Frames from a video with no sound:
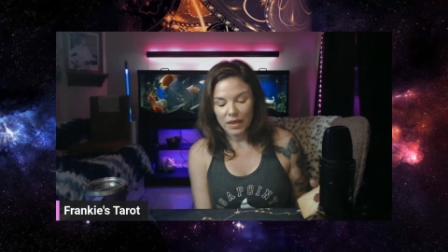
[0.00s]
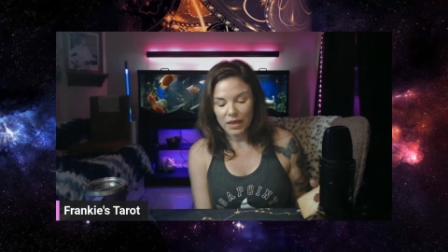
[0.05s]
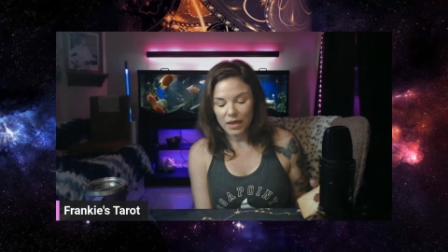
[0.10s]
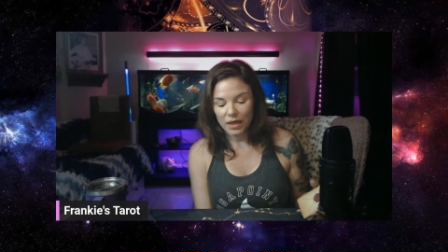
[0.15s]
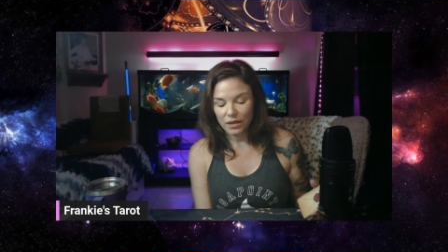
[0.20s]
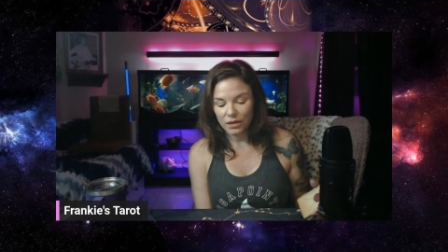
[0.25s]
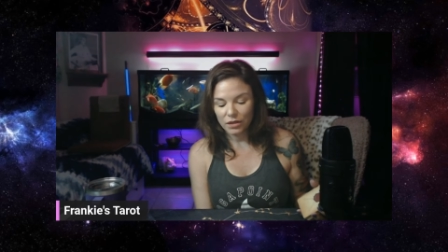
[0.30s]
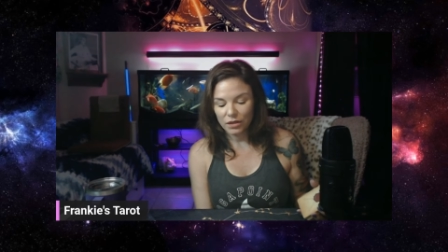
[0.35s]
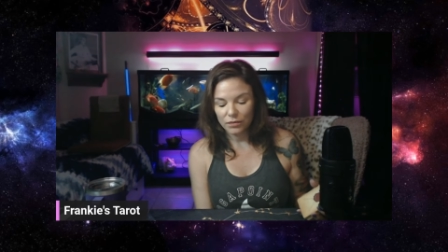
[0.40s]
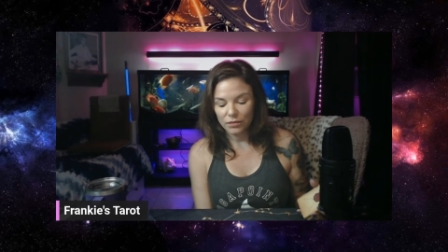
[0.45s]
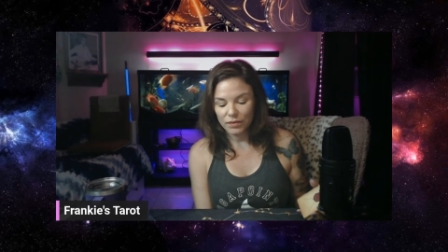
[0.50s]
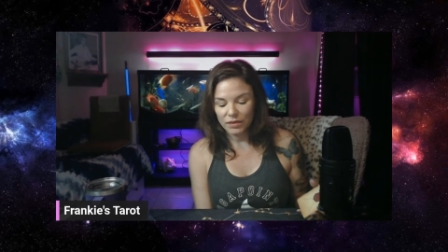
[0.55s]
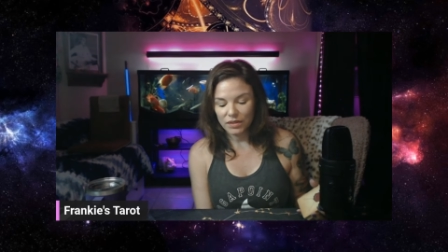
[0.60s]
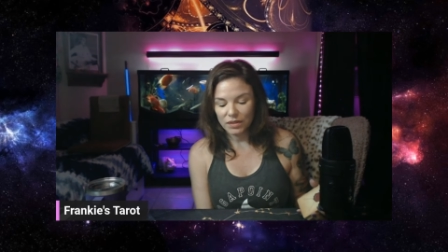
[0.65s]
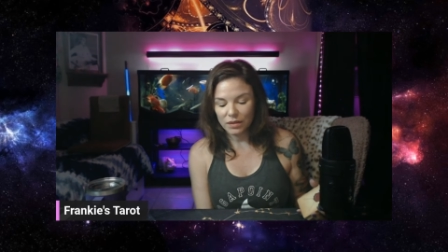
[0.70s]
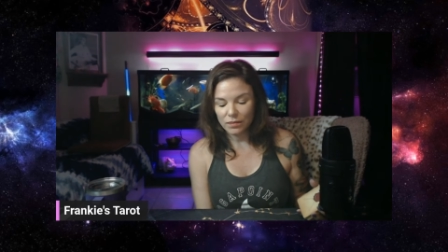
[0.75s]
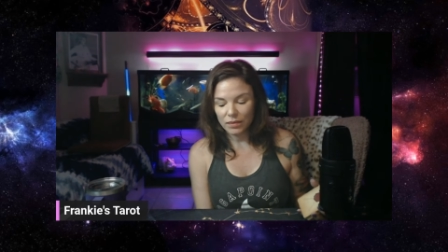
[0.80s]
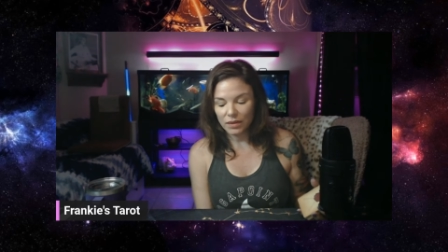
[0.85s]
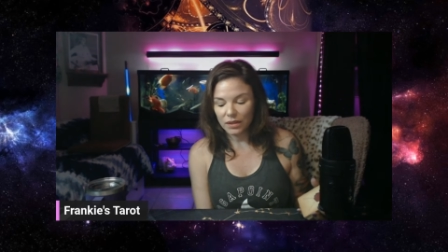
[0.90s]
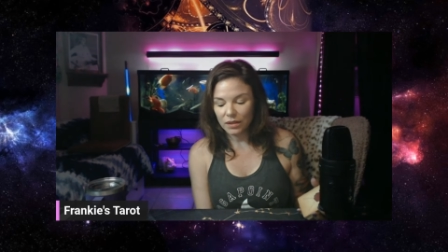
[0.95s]
And it could be
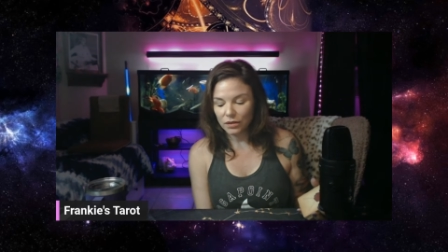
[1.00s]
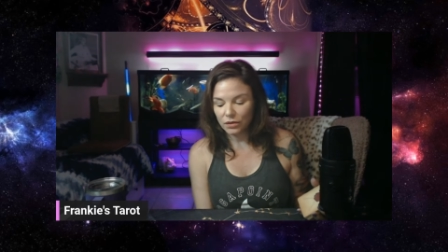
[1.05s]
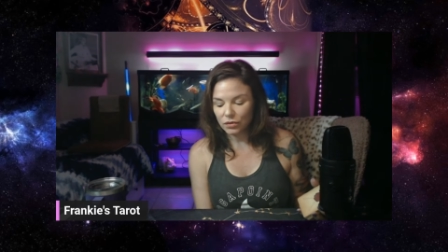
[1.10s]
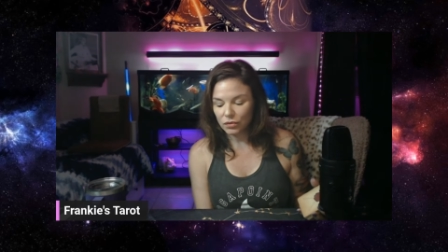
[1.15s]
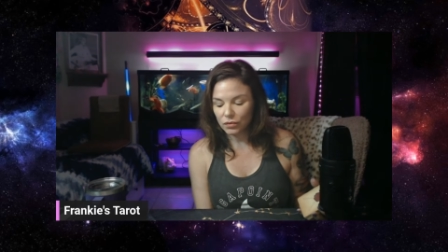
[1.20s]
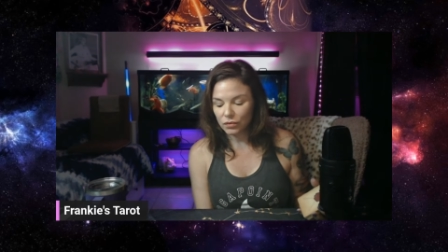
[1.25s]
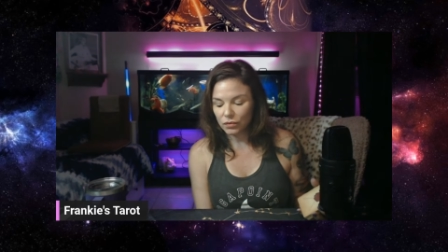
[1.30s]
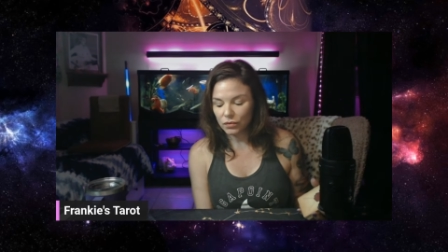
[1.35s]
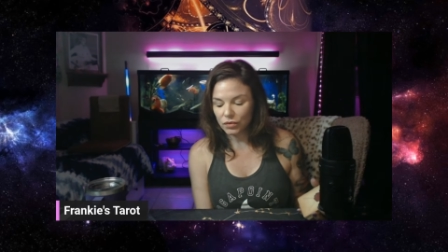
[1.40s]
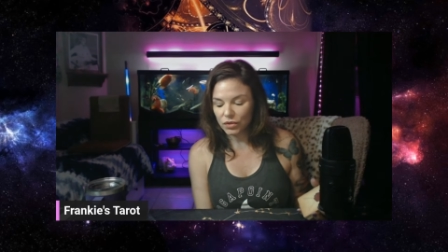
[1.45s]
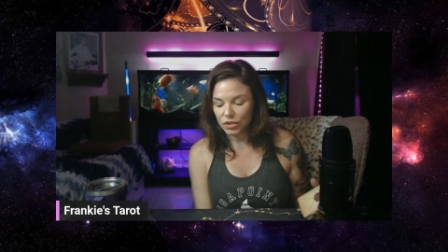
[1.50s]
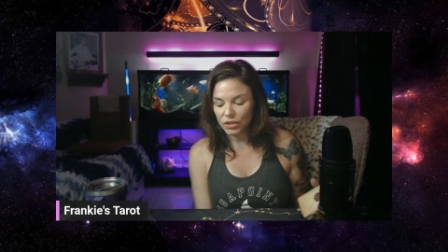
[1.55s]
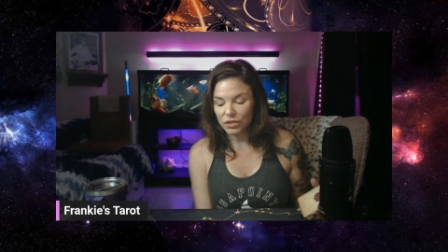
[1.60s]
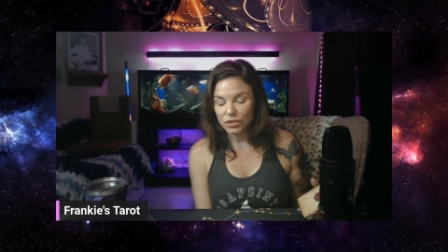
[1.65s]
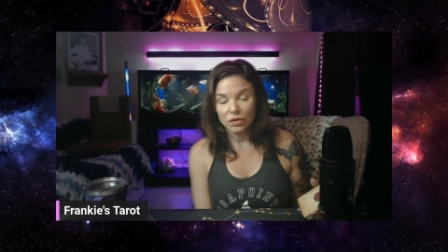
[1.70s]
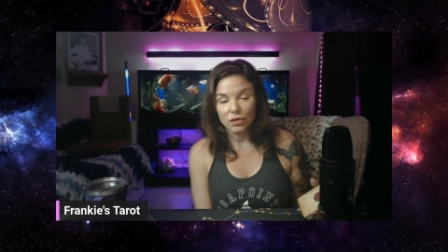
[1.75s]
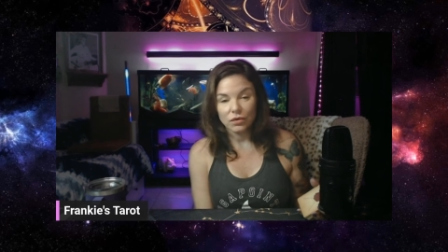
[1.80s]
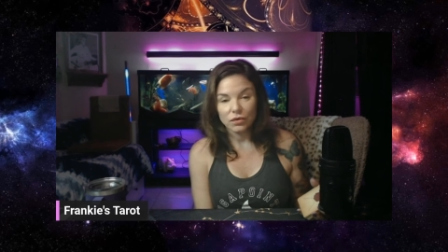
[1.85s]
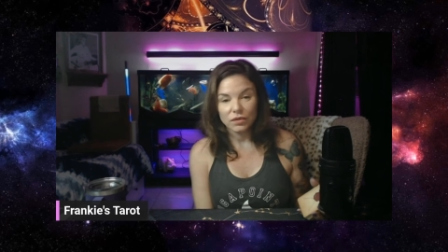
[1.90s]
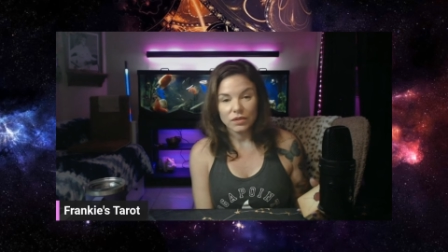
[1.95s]
somebody who
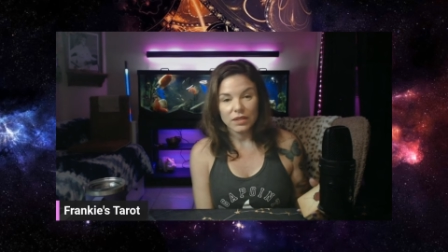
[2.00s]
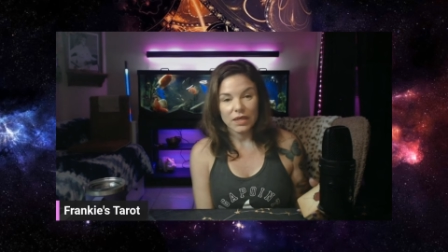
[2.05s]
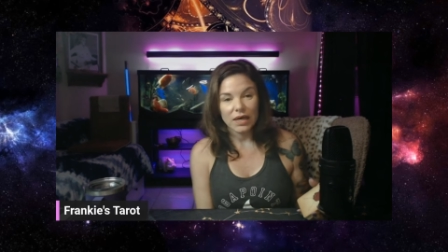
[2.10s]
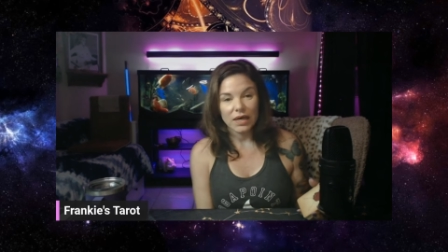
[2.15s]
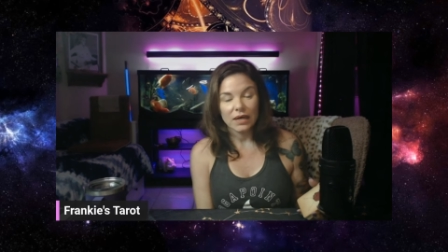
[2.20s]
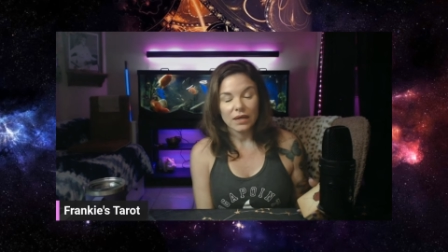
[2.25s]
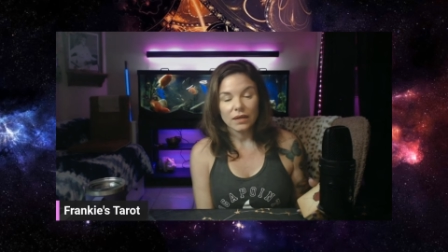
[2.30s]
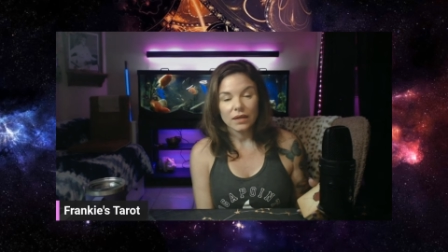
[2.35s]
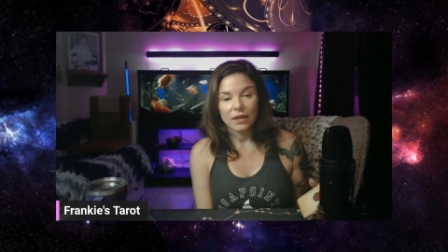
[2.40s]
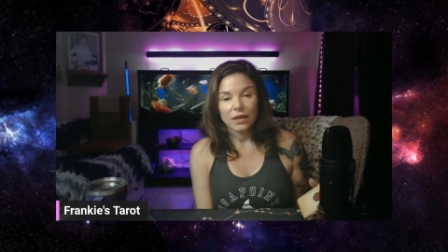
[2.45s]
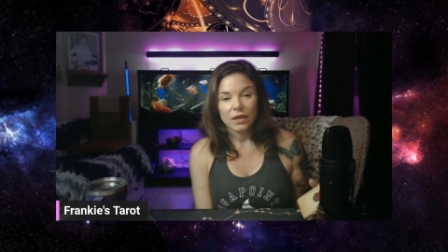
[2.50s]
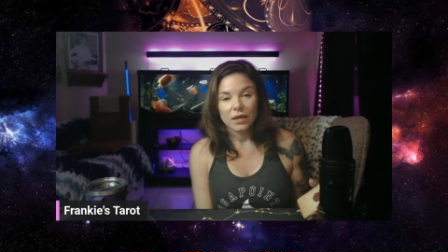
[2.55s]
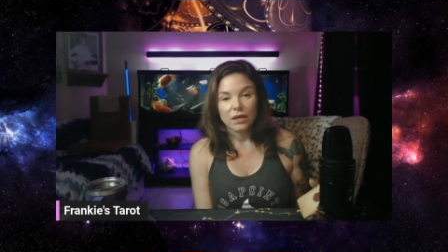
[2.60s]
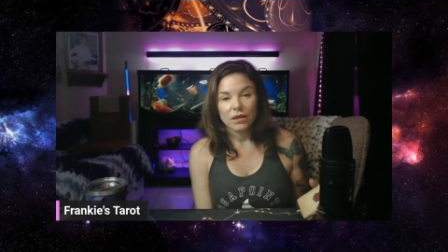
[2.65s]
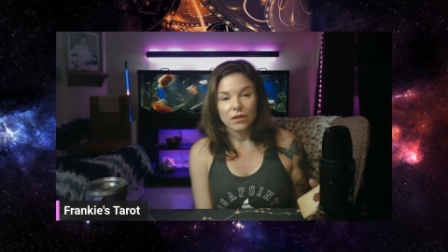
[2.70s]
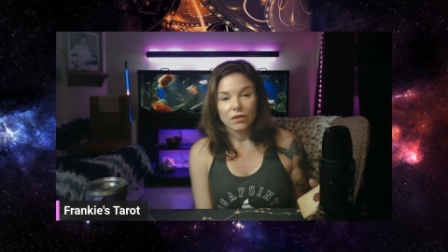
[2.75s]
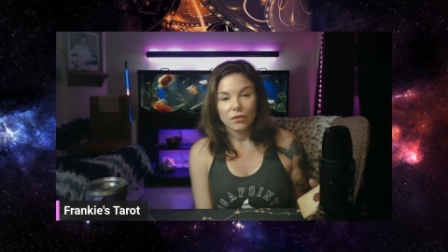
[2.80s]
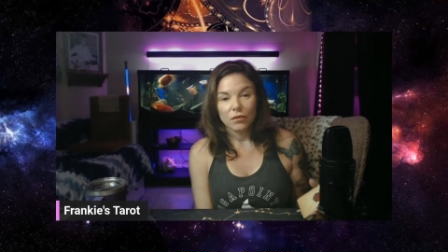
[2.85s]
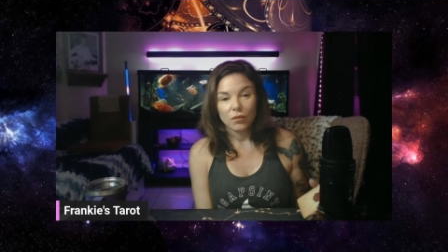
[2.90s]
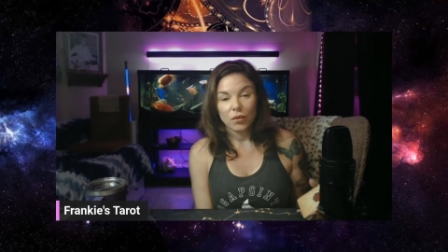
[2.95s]
just knows that
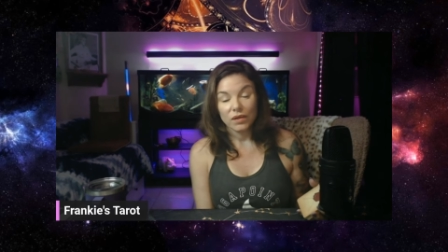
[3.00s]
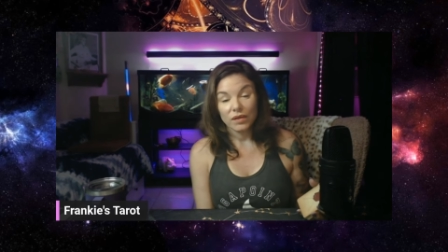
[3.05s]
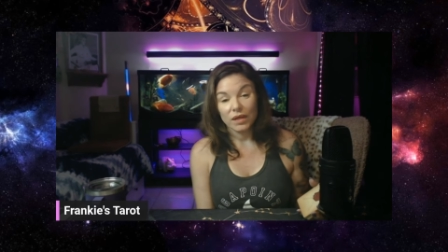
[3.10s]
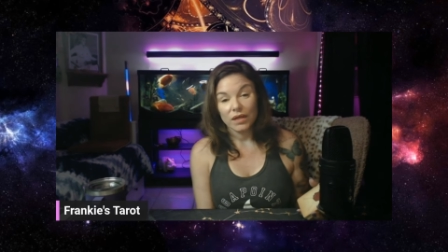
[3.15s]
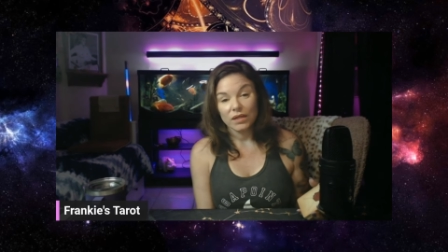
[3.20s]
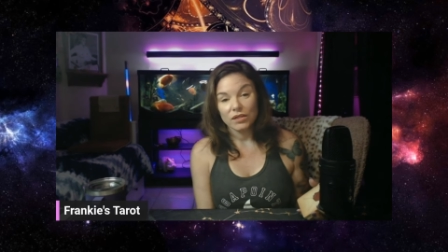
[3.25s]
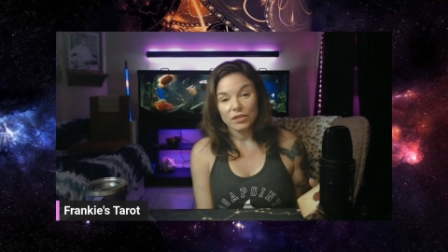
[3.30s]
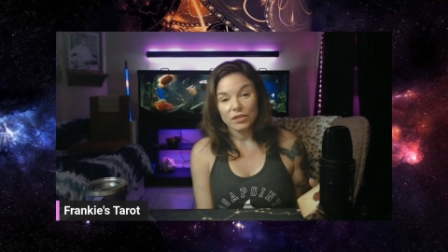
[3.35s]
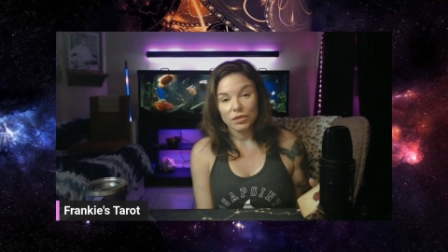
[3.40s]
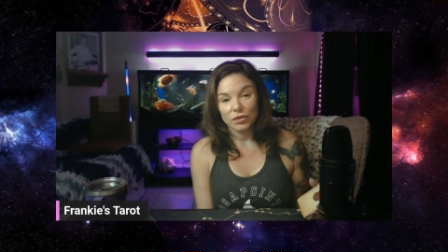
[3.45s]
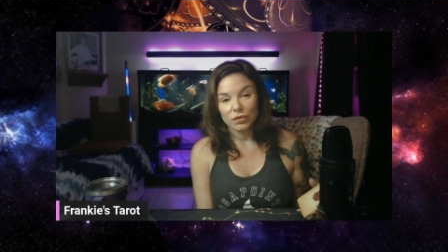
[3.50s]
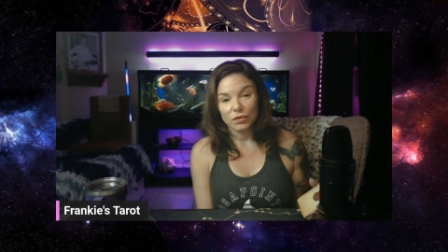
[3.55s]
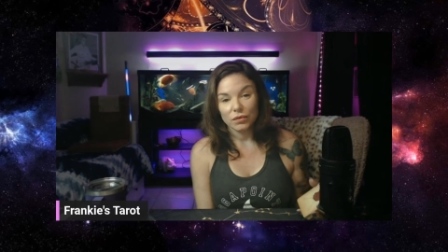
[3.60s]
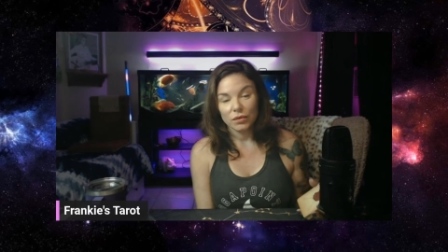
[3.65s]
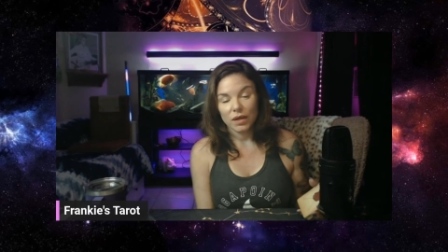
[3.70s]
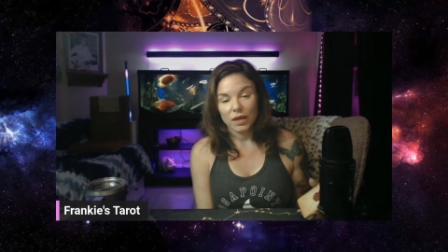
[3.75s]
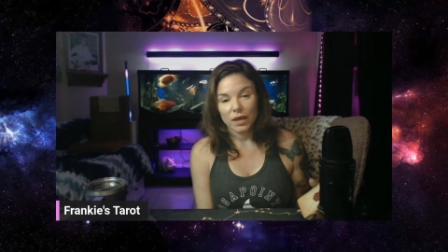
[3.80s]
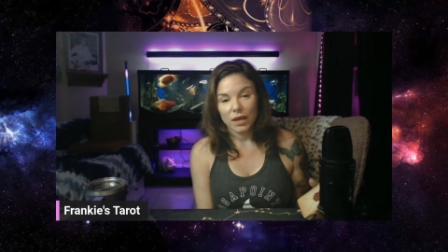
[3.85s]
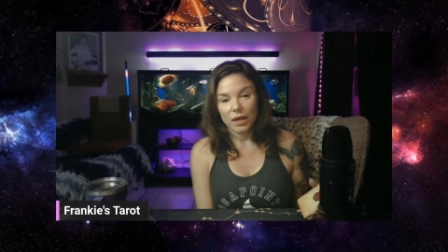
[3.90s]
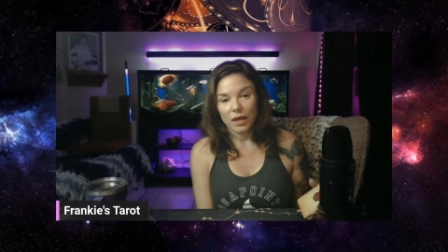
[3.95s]
what they do,